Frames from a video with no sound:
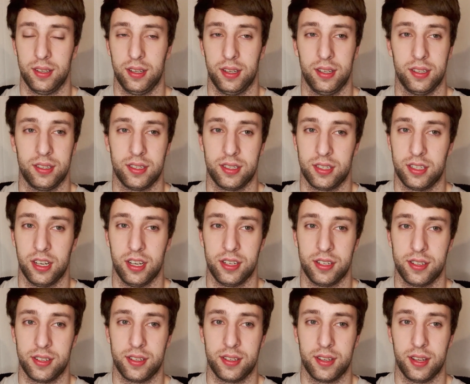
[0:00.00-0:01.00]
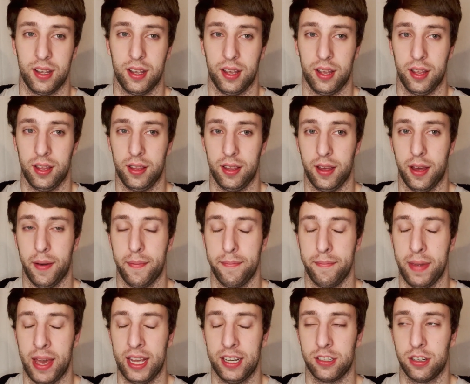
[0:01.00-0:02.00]
it's just a
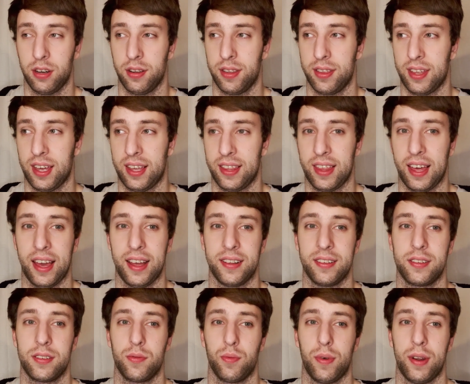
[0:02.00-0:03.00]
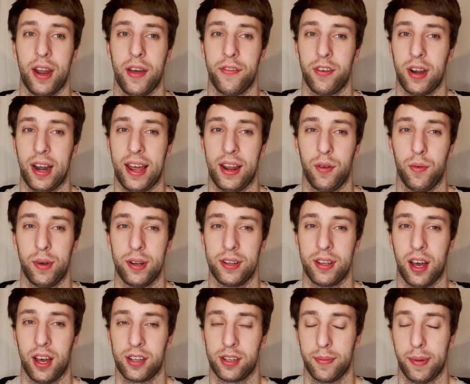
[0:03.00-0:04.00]
major thing that whenever anyone
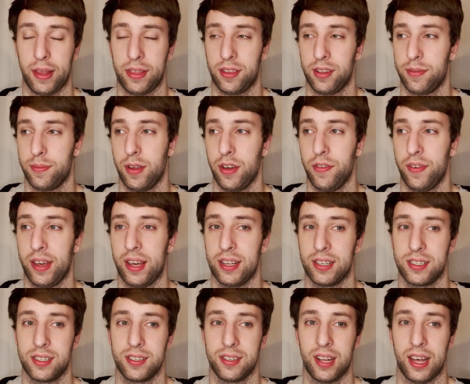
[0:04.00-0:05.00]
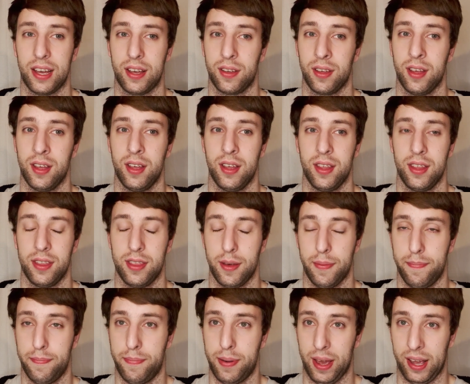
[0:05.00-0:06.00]
talks about this movie, it's like the
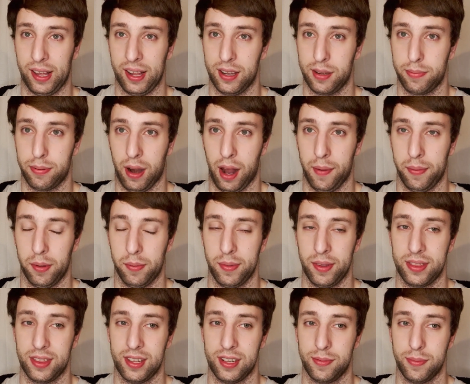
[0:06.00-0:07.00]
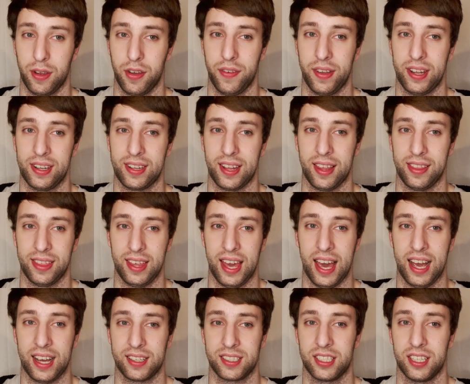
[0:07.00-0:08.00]
biggest problem with this movie is that the
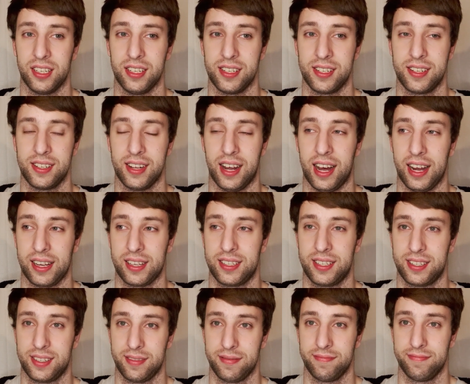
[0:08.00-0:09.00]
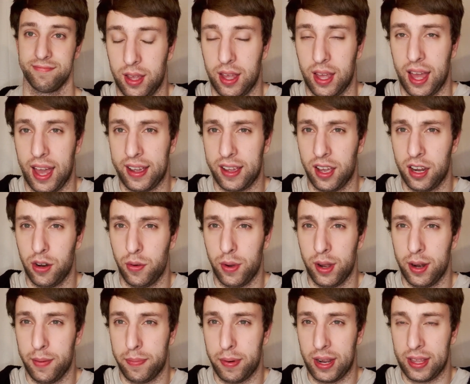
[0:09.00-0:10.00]
action sucks. I kind of
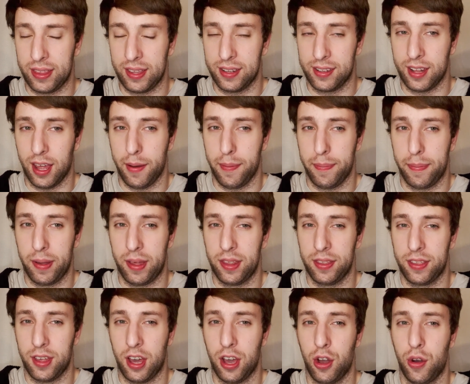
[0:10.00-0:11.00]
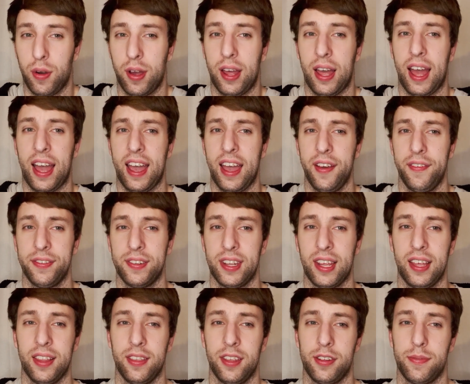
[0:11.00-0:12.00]
want to bring this up, though. I have
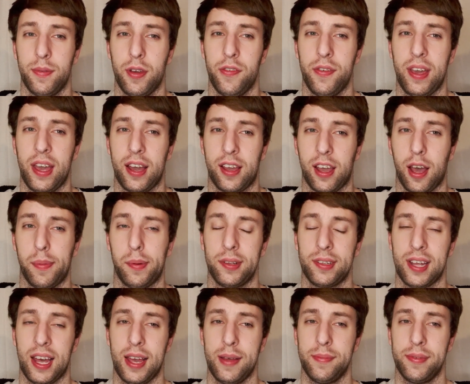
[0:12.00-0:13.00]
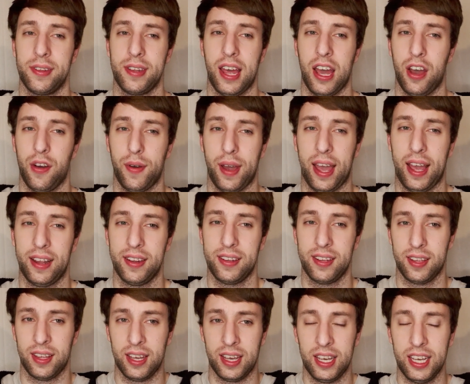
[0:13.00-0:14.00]
seen this movie a couple times now, and
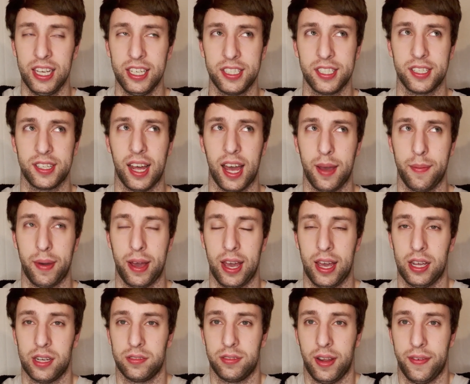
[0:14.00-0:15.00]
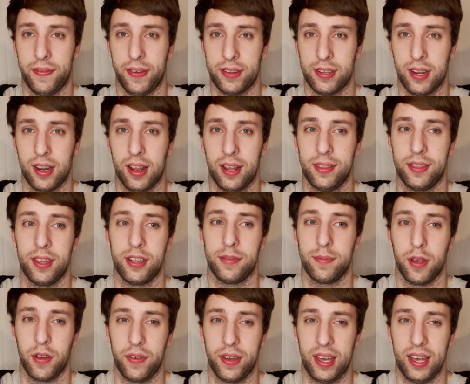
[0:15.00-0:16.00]
each time I revisited this
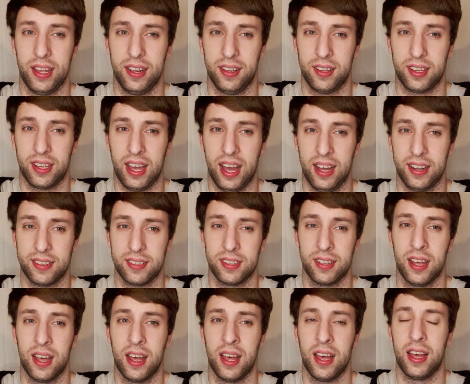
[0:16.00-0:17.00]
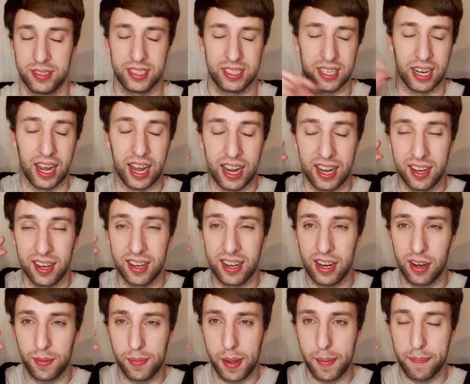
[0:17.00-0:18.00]
movie, it got a
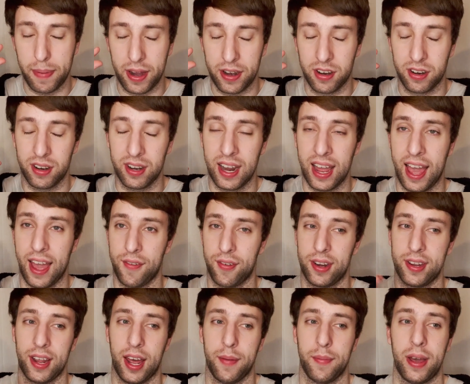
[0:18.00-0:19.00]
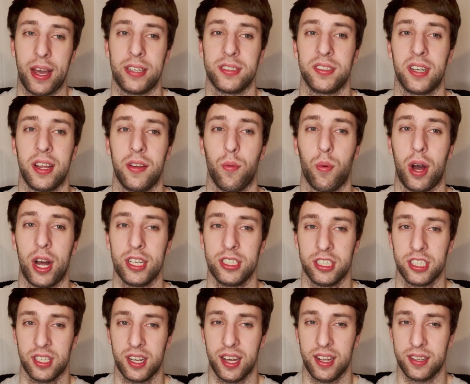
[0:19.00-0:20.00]
little bit better every time I
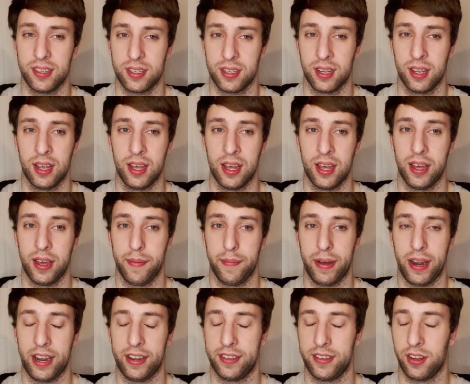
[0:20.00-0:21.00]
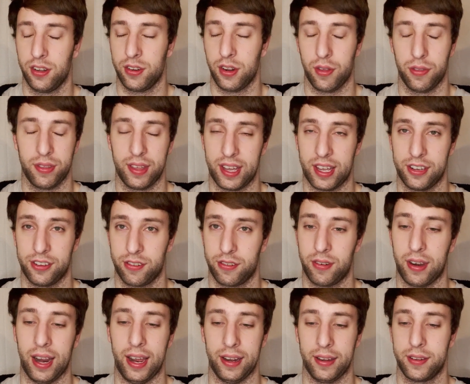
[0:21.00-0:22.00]
rewatched it, but I still don't think it's
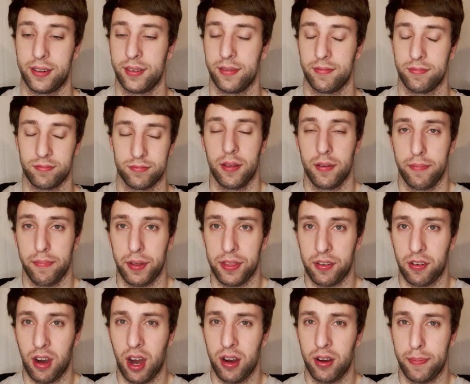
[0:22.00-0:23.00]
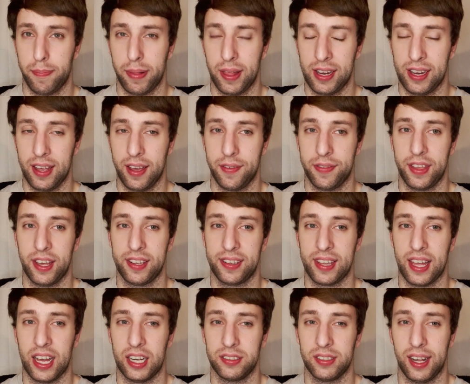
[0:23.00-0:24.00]
great. But there are plenty of things
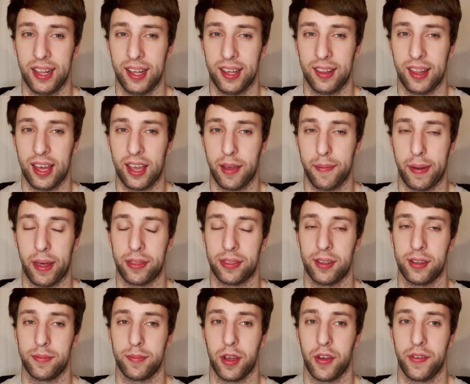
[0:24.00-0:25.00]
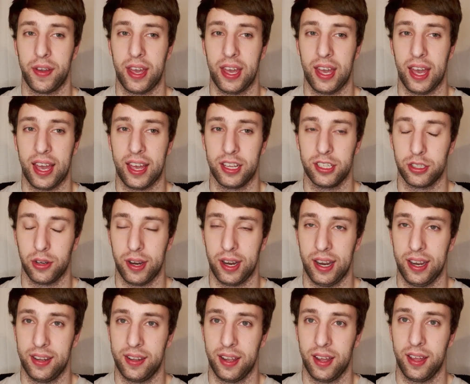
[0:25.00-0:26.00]
that I really like about this movie. I
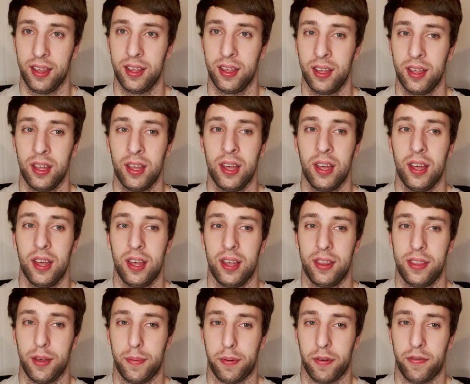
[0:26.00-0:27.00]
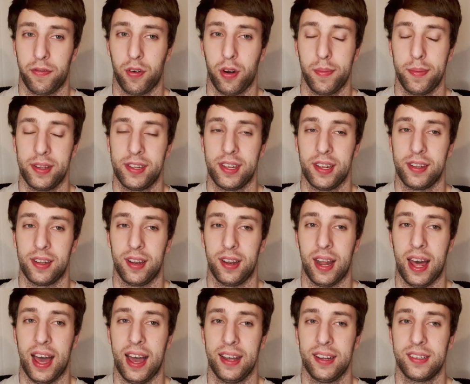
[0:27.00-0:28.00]
enjoyed the performances a
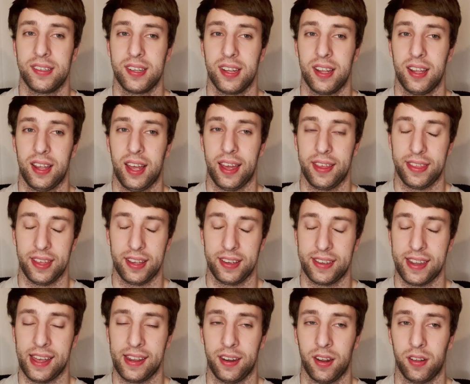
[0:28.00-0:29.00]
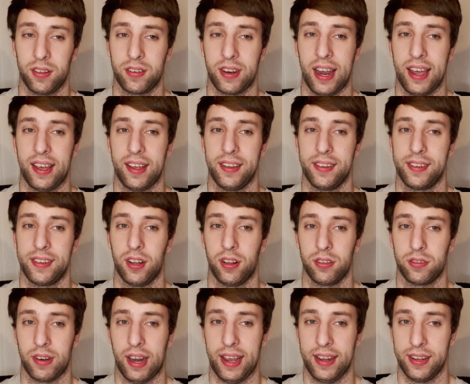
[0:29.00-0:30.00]
lot. I think Daniel Craig is still
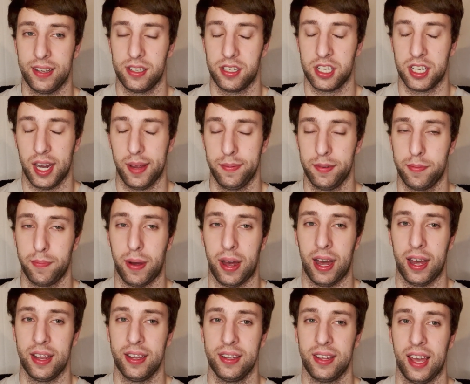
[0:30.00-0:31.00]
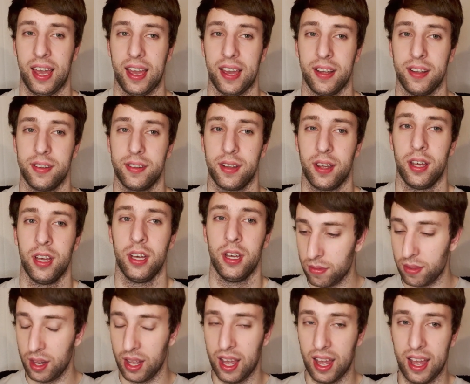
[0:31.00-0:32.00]
great as James Bond, and
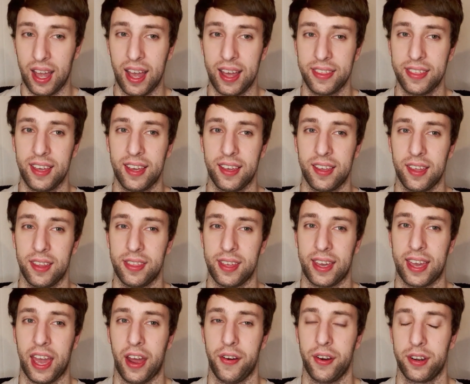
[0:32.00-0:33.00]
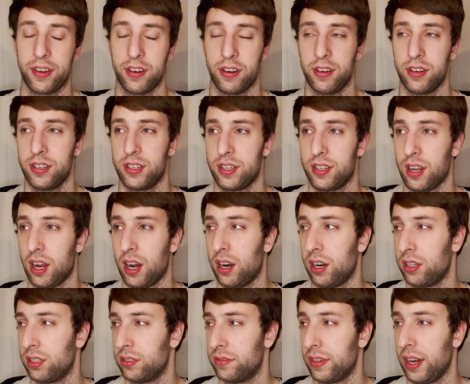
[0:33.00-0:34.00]
I think the characters
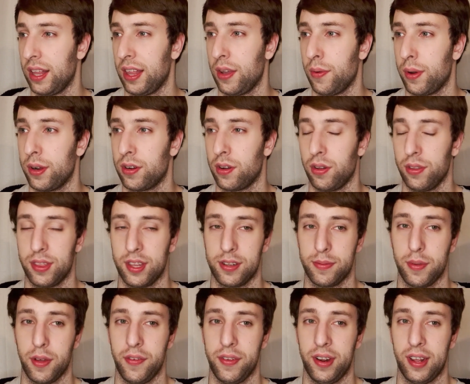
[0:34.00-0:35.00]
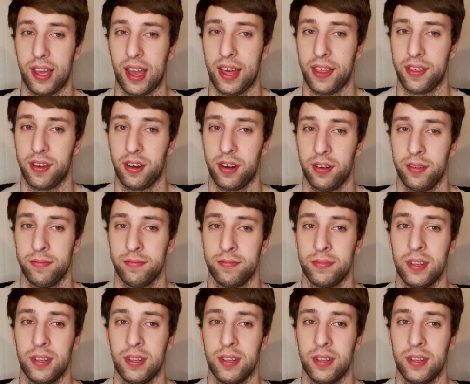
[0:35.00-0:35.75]
are really what hold this movie together,